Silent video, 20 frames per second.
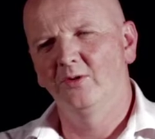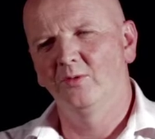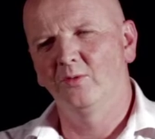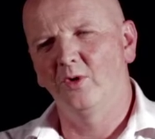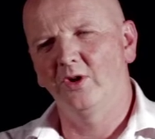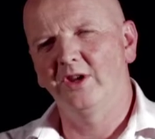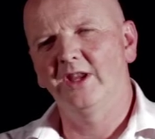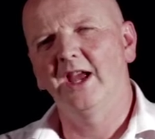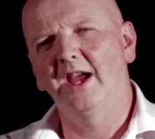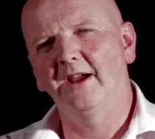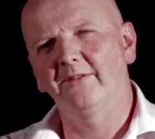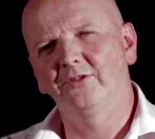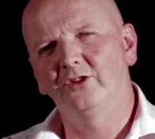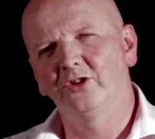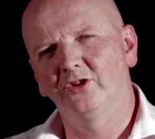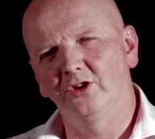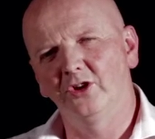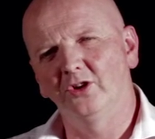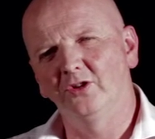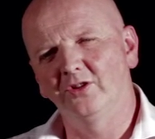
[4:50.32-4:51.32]
what you have to
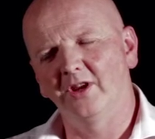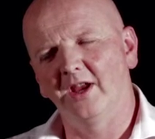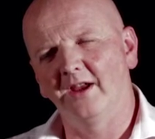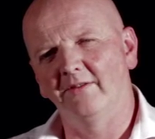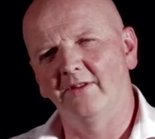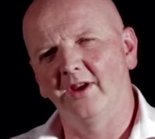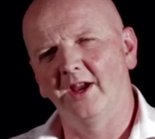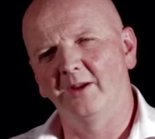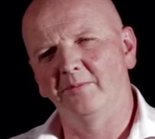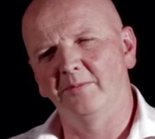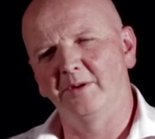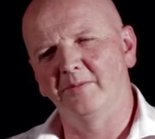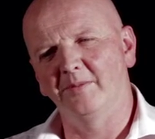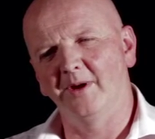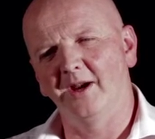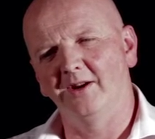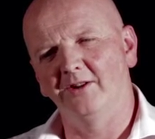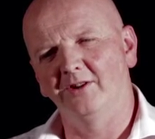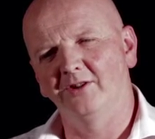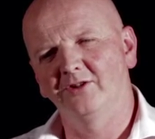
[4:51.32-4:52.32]
do to have a happy
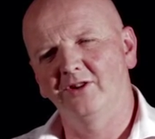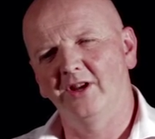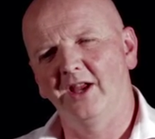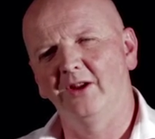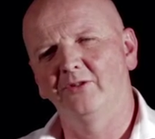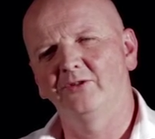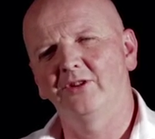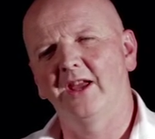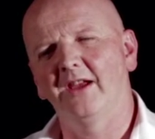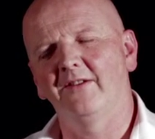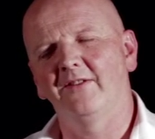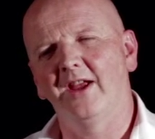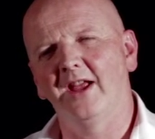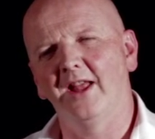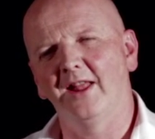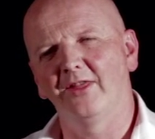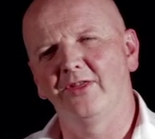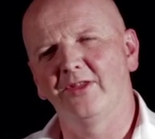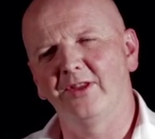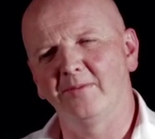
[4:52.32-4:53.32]
marriage, how to have a
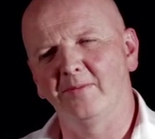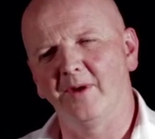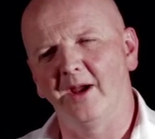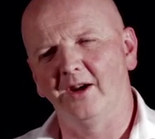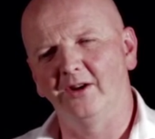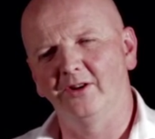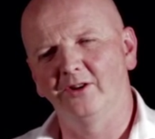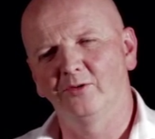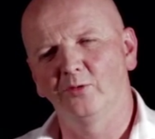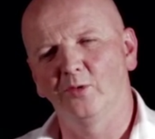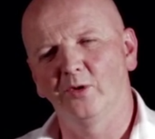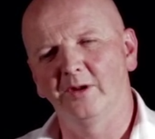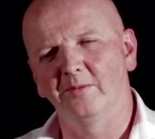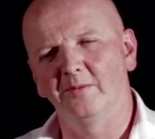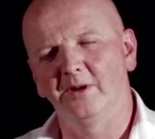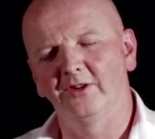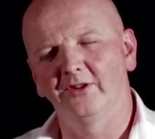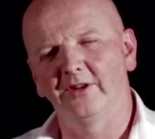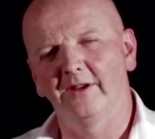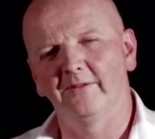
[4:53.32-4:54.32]
healthy marriage, what it
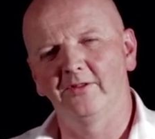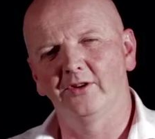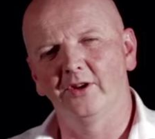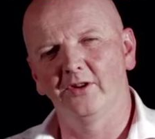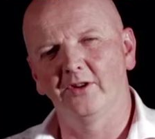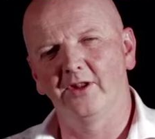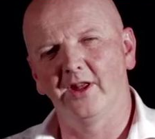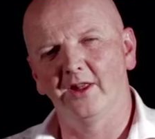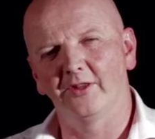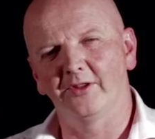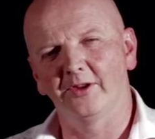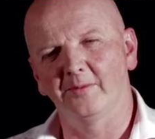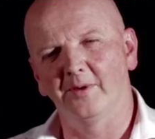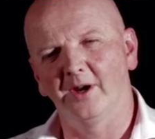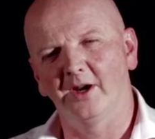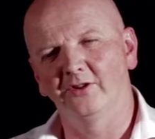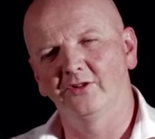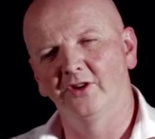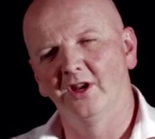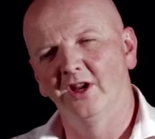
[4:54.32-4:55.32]
means to have an unhealthy
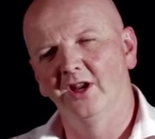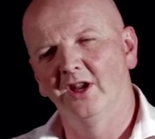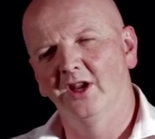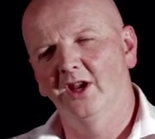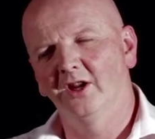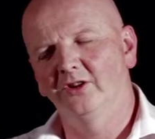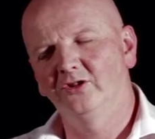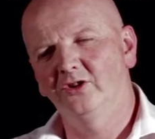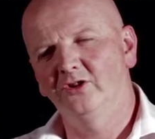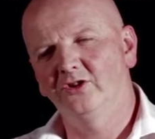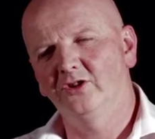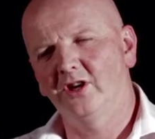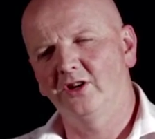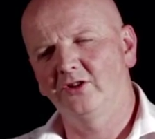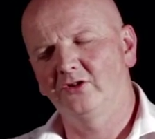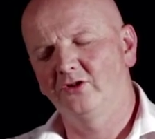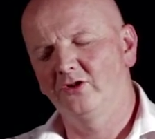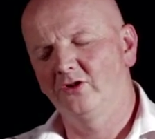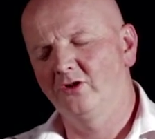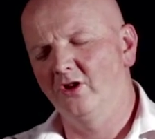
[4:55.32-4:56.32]
marriage, and
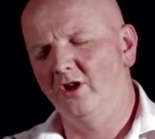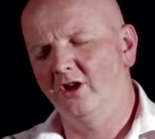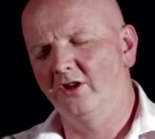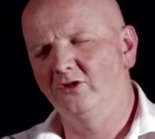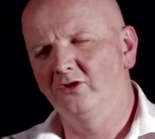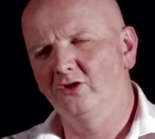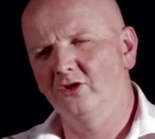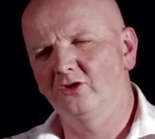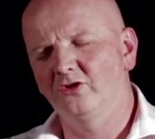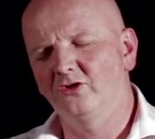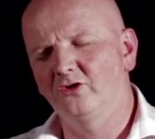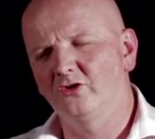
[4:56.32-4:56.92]
just